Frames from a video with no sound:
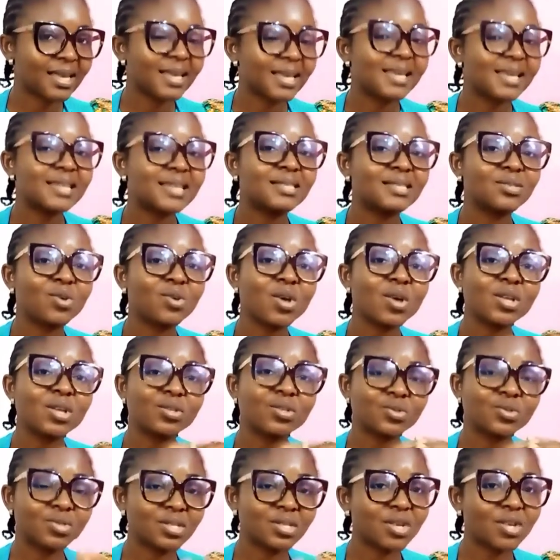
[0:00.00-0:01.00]
It's going
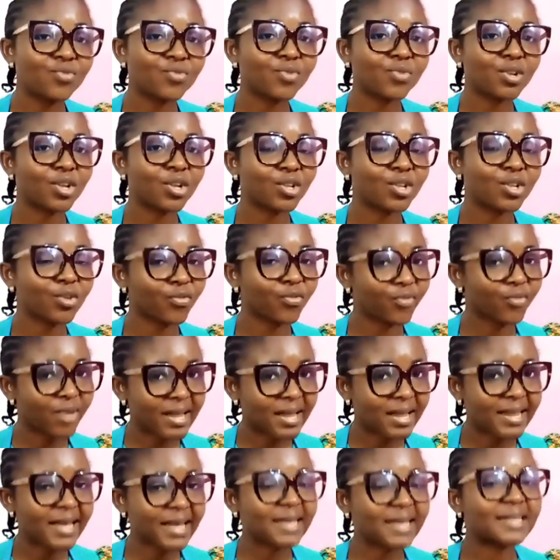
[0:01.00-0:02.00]
to save you a lot of
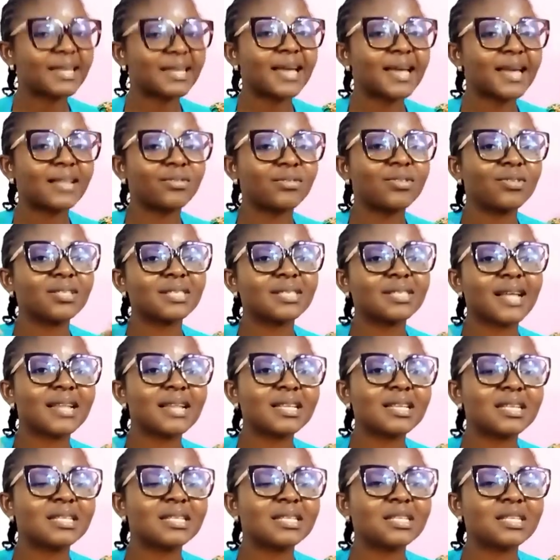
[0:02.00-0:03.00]
headache. There are things that
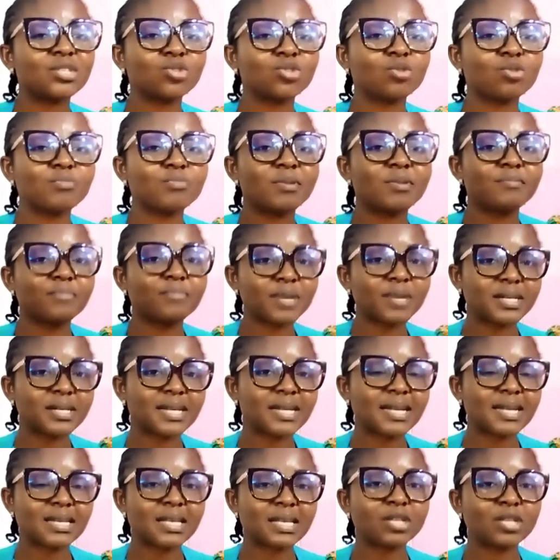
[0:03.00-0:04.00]
needs to be
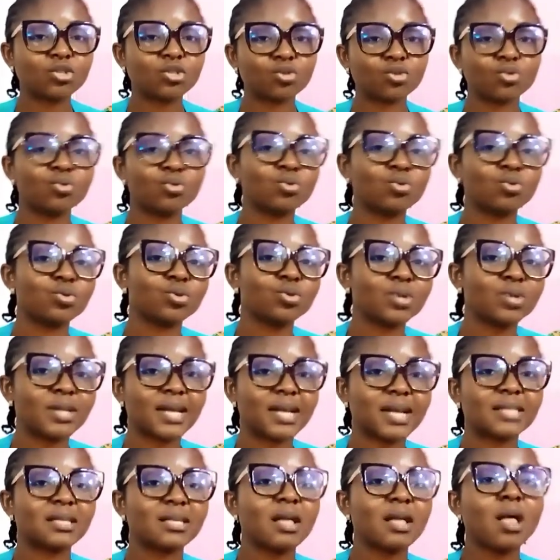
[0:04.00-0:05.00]
embedded into you, so
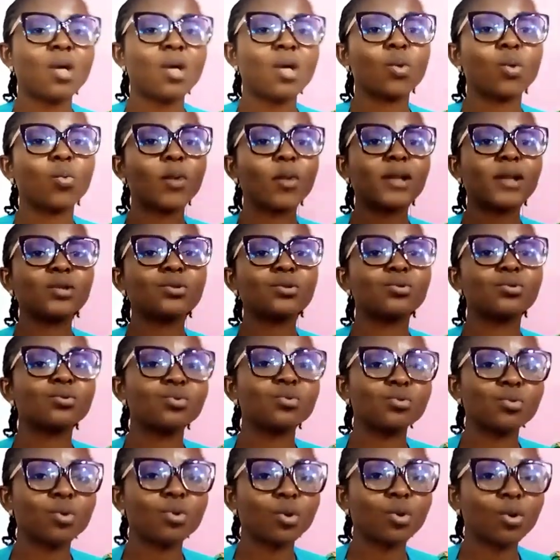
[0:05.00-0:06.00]
that when you
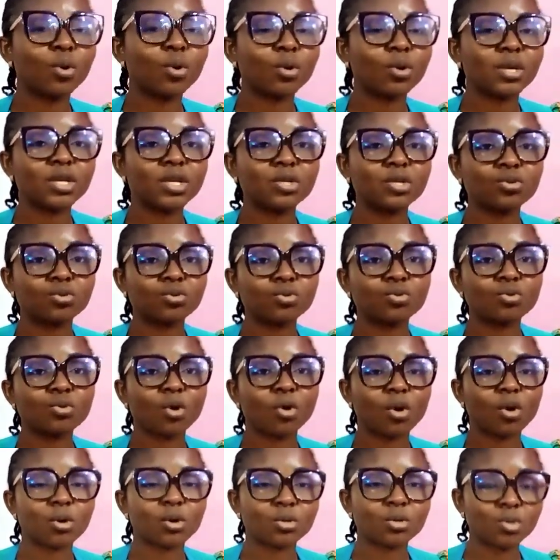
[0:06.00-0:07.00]
grow into
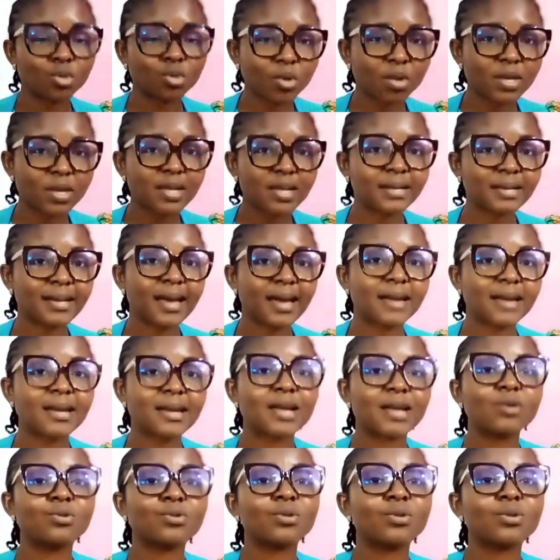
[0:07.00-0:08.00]
your sewing career,
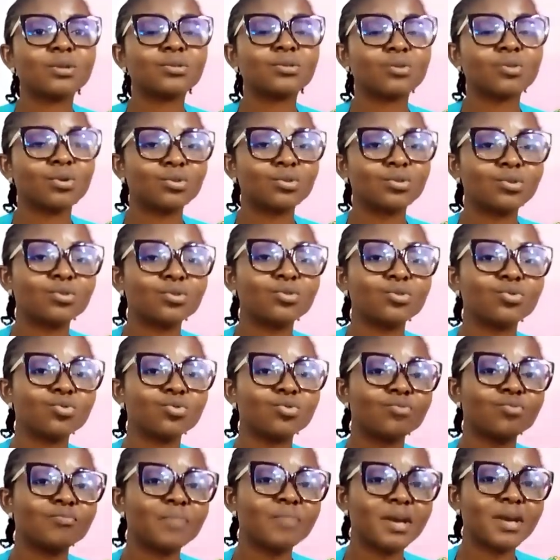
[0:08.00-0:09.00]
you don't continue
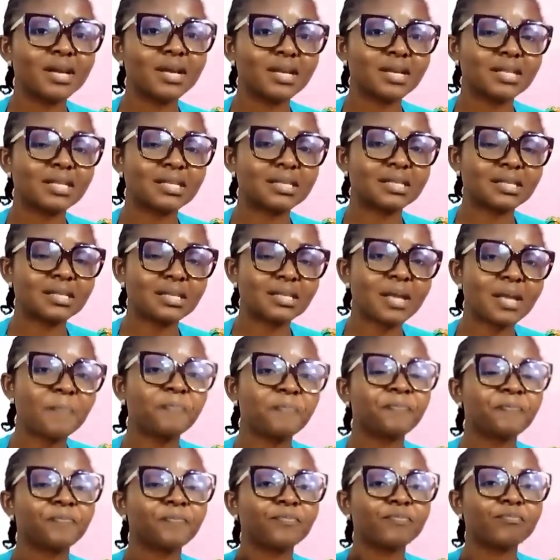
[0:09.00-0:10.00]
to make the same
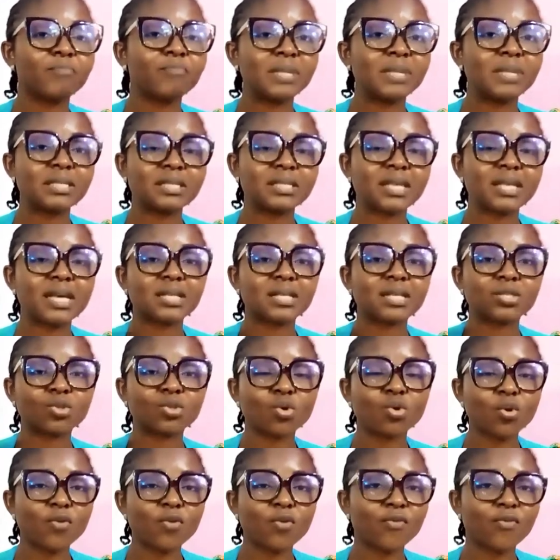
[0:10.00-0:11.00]
mistakes
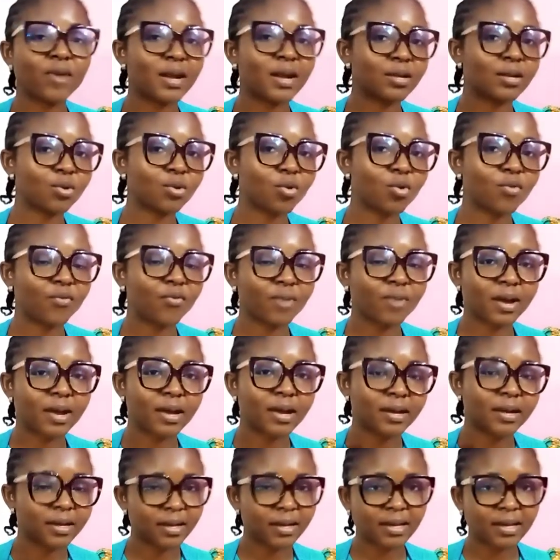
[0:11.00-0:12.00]
over and over
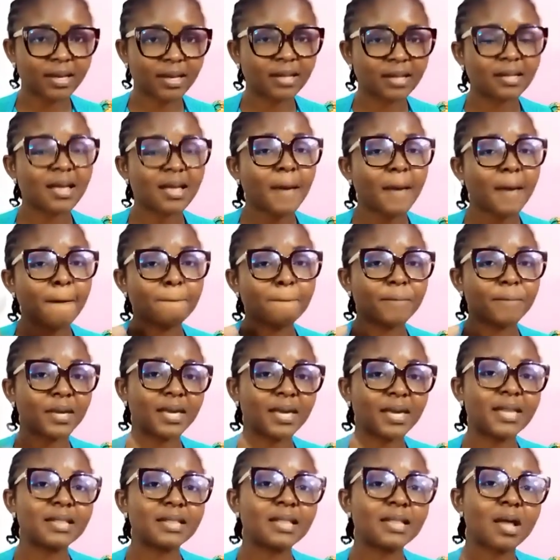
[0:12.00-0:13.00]
again.
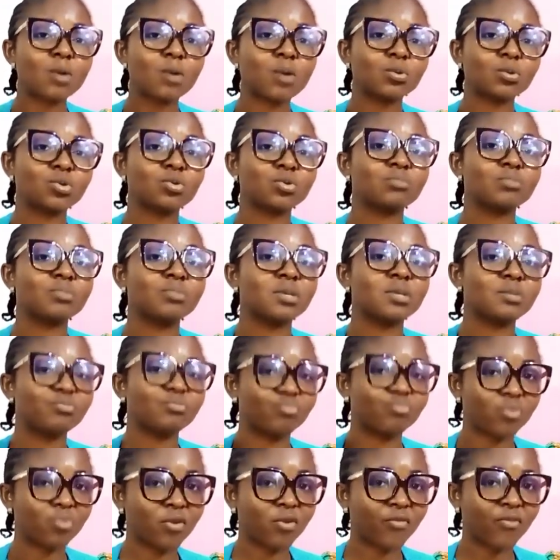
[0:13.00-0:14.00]
Begin now to be
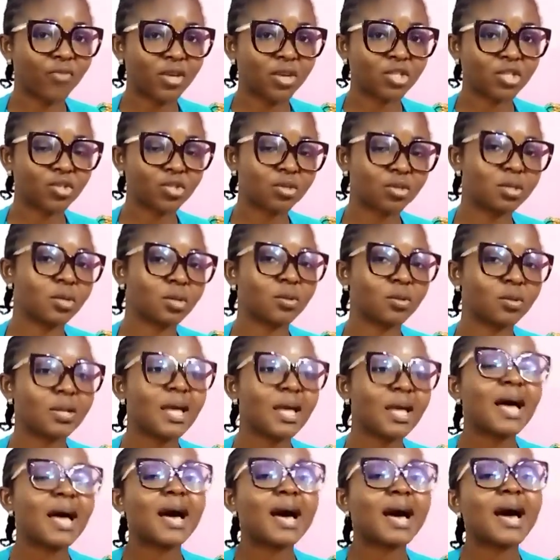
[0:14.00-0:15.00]
professional.
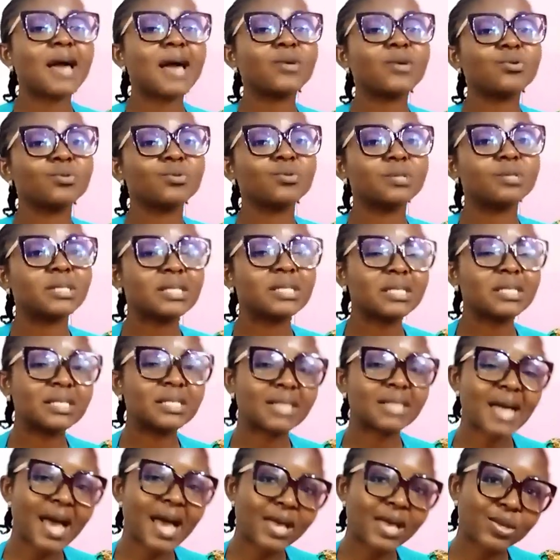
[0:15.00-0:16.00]
And you need
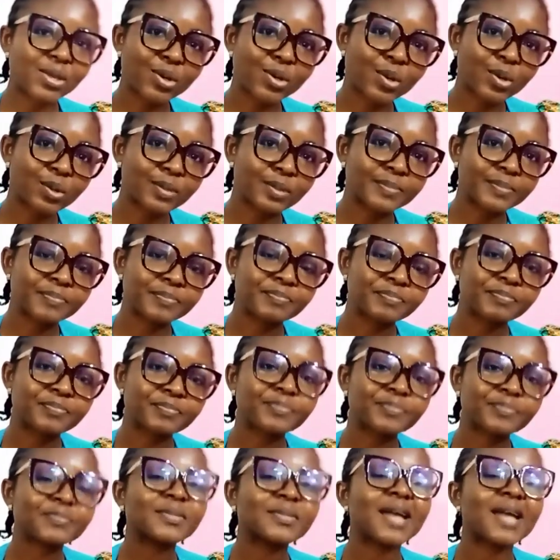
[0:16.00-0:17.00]
iron.
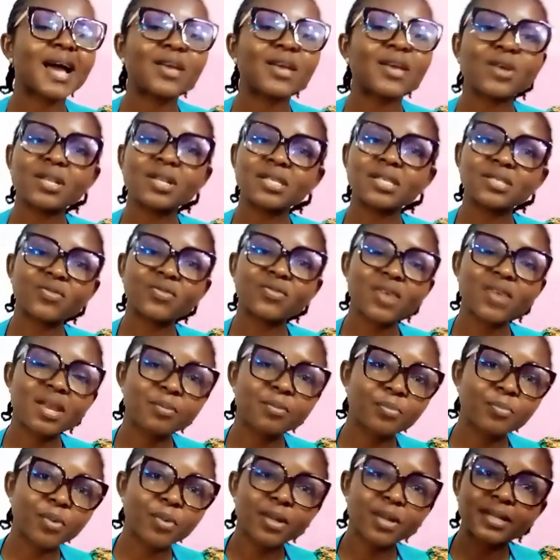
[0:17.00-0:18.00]
Iron is very
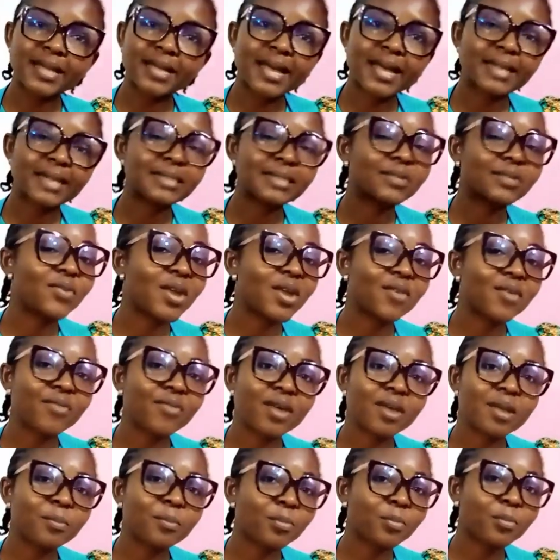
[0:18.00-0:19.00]
important, very,
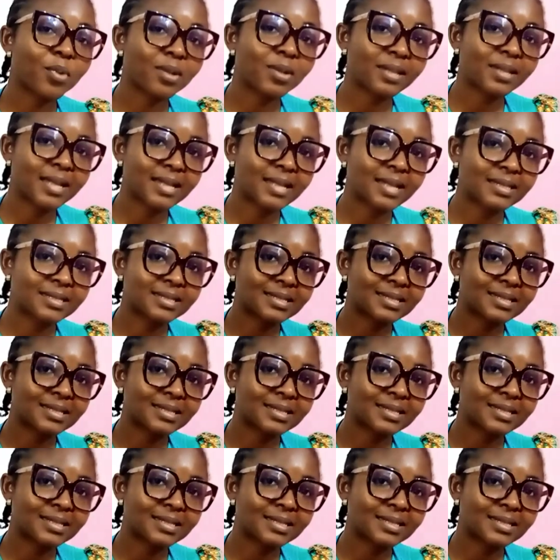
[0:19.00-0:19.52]
very important.